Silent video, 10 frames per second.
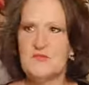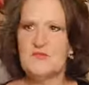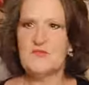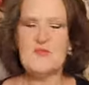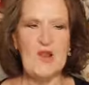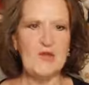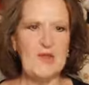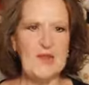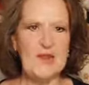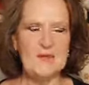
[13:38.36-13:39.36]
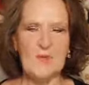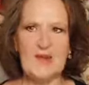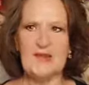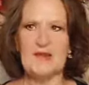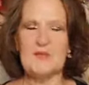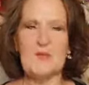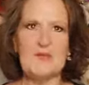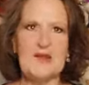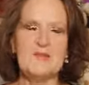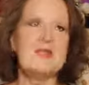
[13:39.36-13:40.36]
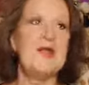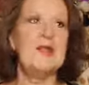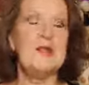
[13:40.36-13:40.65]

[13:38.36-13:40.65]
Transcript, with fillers: from the arcade. Why can't I remember the name of that?